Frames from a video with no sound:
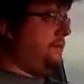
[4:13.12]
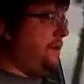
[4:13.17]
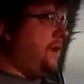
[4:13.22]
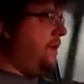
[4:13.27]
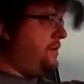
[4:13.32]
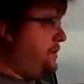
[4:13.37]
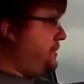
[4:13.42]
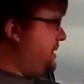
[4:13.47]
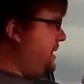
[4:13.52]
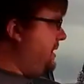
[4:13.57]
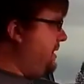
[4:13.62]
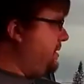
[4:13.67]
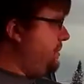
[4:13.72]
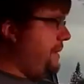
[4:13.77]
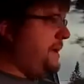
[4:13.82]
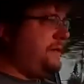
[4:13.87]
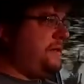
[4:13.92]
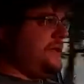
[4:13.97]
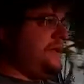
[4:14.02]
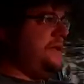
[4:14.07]
Other things
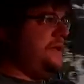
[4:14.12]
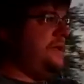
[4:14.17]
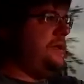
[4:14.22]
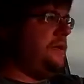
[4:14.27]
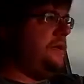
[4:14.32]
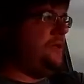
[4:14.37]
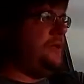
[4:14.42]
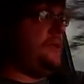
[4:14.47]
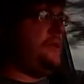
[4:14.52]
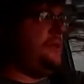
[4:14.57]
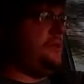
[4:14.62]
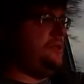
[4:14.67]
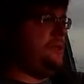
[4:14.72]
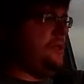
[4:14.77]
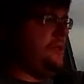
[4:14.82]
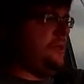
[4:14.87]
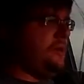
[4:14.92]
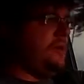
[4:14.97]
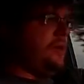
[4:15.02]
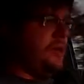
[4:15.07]
about the, the
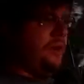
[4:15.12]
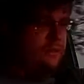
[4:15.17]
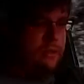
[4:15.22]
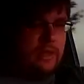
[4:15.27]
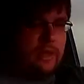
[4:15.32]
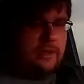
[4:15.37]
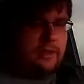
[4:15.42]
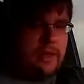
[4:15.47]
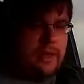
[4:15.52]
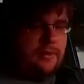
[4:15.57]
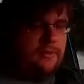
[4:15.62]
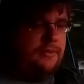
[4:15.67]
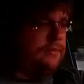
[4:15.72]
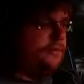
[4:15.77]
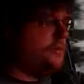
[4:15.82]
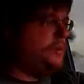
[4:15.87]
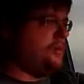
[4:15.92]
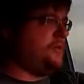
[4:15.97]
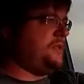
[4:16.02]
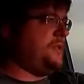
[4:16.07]
interior that I really love, of
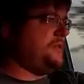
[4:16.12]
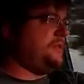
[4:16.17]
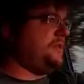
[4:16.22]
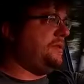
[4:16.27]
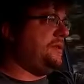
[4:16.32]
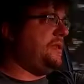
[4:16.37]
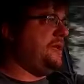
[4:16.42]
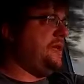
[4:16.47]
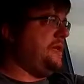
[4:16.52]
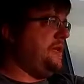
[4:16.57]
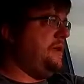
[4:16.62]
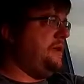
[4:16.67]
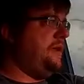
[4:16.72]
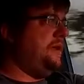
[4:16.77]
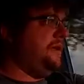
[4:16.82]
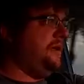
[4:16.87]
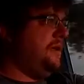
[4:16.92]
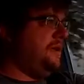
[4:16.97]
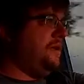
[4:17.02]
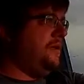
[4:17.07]
course, this is the,
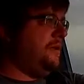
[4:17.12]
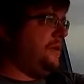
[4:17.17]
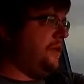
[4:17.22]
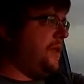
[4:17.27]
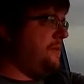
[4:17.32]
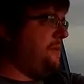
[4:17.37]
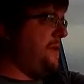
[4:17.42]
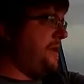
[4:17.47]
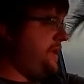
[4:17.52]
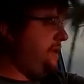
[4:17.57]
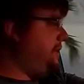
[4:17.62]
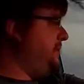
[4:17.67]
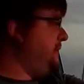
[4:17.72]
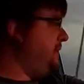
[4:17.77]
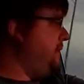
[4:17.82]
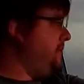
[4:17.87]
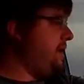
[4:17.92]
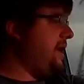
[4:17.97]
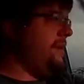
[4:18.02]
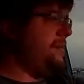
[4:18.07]
the Limited,
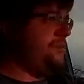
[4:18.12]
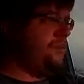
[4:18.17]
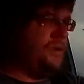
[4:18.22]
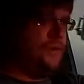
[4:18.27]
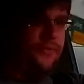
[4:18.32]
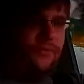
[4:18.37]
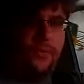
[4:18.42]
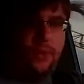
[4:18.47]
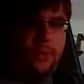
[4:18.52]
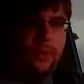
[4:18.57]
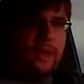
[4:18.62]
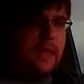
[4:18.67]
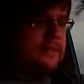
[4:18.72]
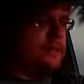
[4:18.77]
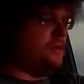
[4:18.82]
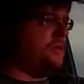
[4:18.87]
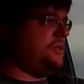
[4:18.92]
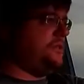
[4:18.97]
so it comes with full leather